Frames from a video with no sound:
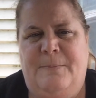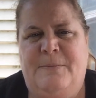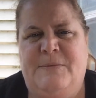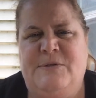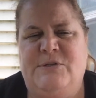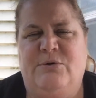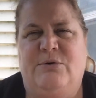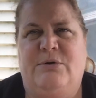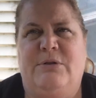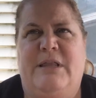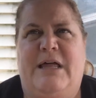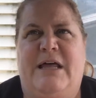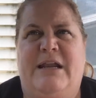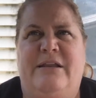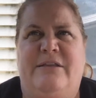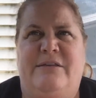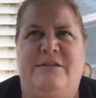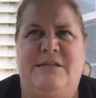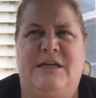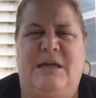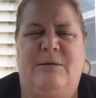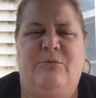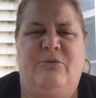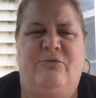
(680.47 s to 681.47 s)
So a lot of the
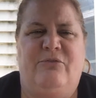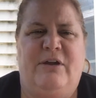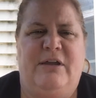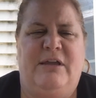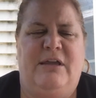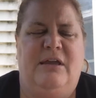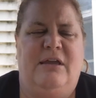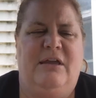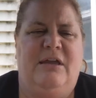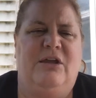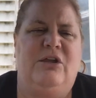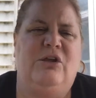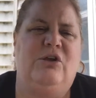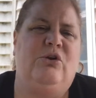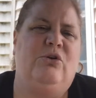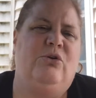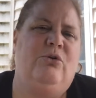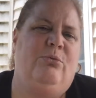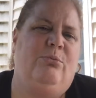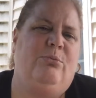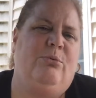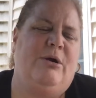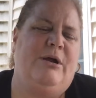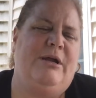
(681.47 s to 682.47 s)
time, if I can get you
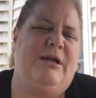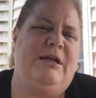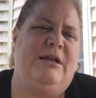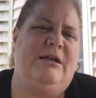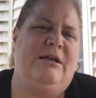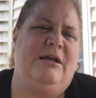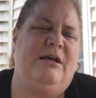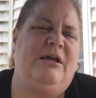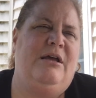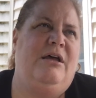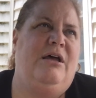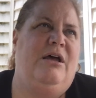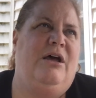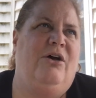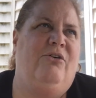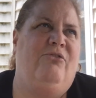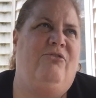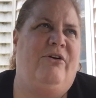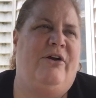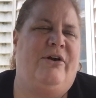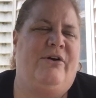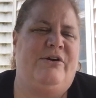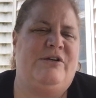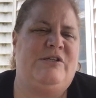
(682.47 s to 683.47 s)
to write a
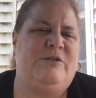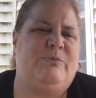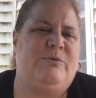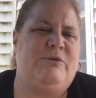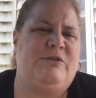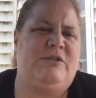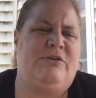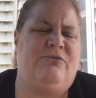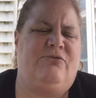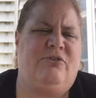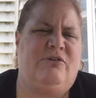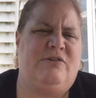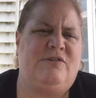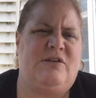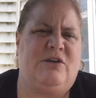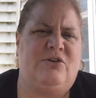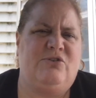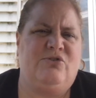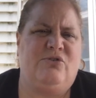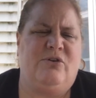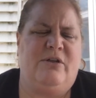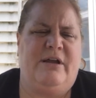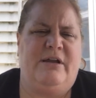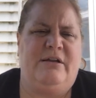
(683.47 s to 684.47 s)
very specific
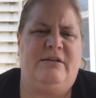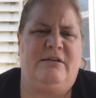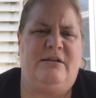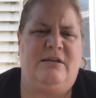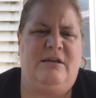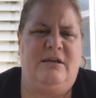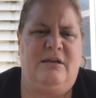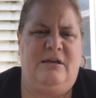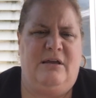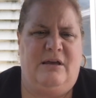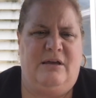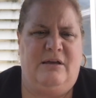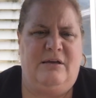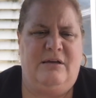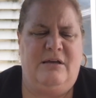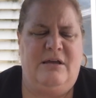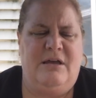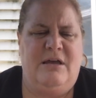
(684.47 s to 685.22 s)
central idea,